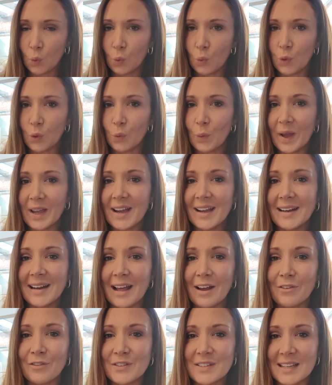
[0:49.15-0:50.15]
the way I
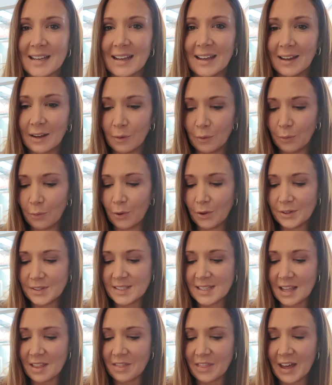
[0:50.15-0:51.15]
left it
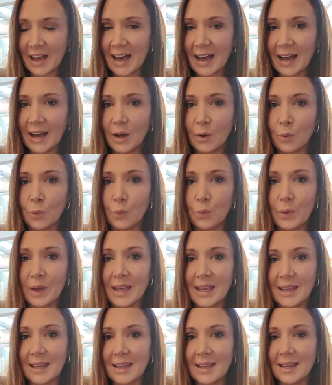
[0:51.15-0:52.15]
was that
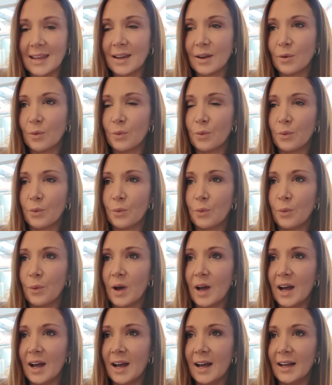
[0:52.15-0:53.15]
we
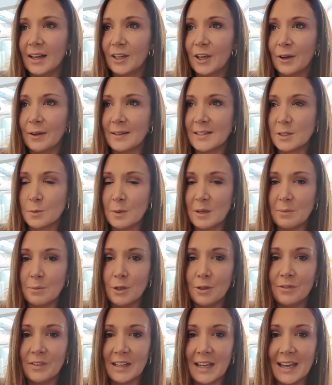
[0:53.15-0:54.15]
were going to be
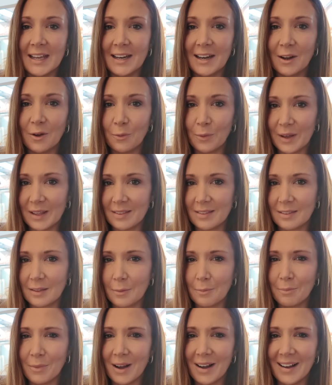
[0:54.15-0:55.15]
moving in with
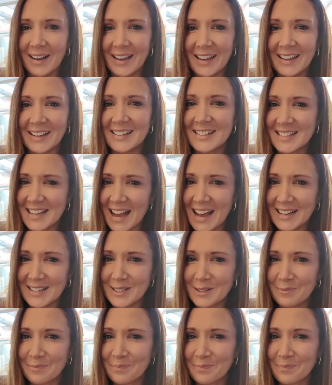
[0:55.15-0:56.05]
my dad.